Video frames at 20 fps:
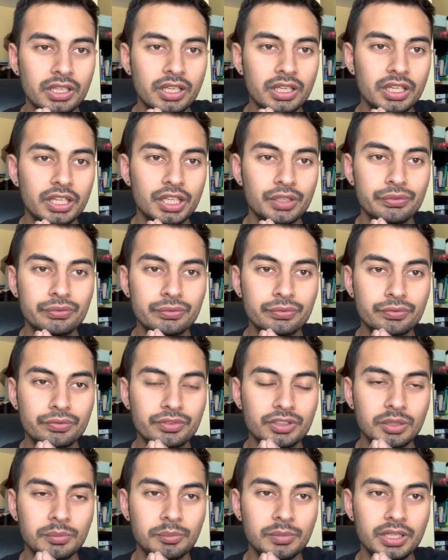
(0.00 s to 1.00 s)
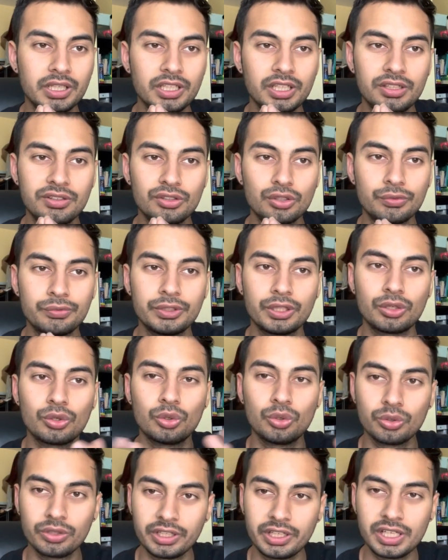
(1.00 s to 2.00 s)
if somebody is of your
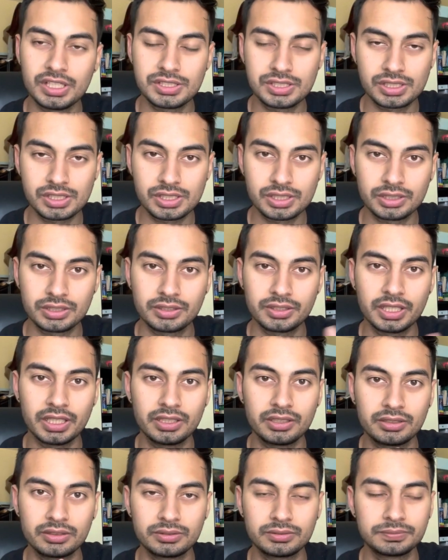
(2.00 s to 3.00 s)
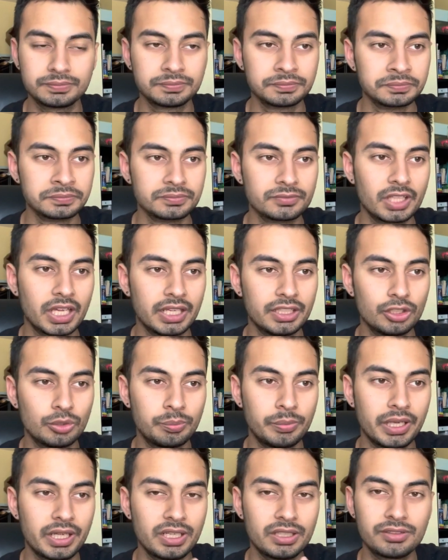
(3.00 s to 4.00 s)
own age, then, and your
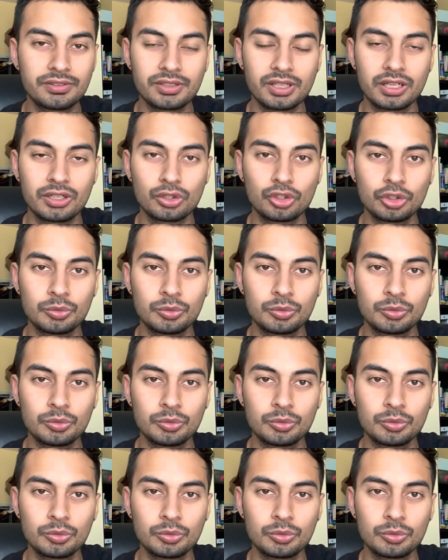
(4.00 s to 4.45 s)
parents are not